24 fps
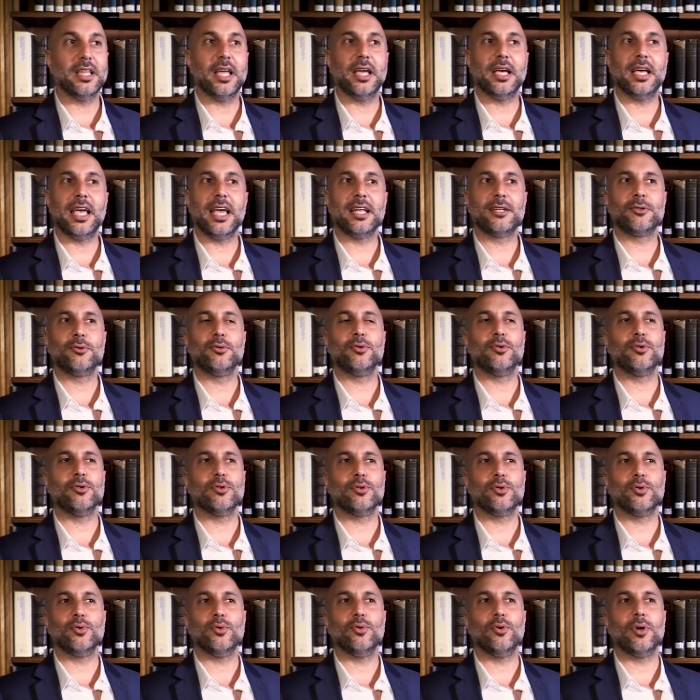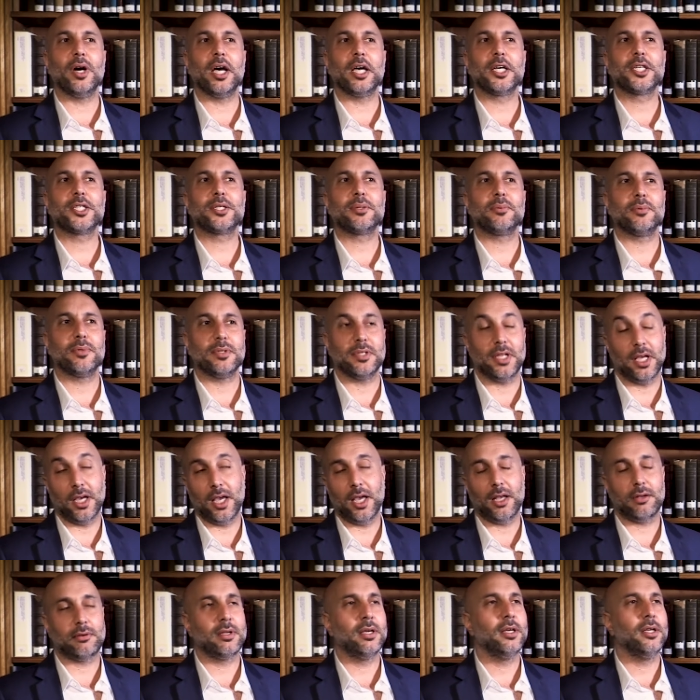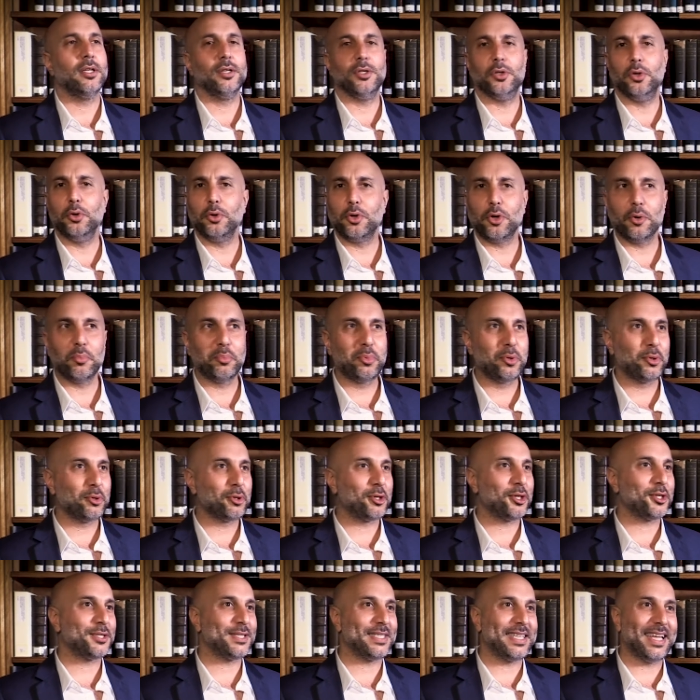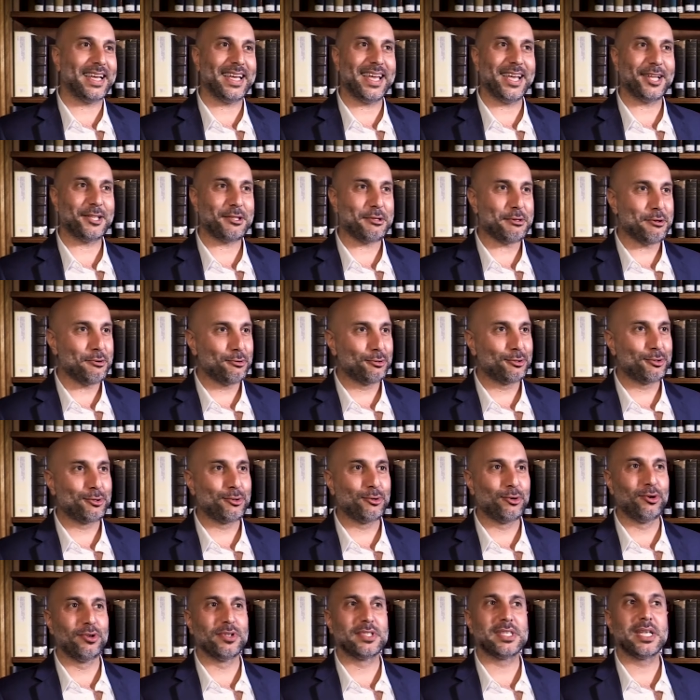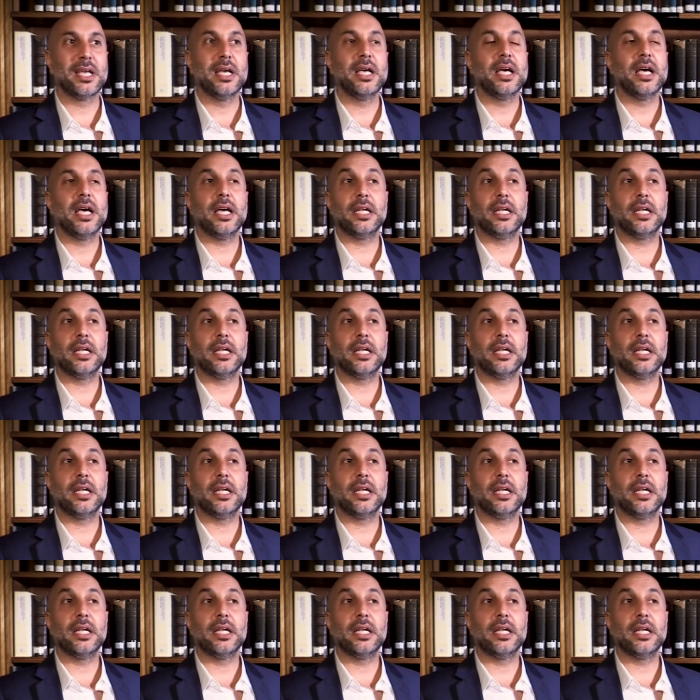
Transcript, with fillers: They get to to they get new computers, they get new tools,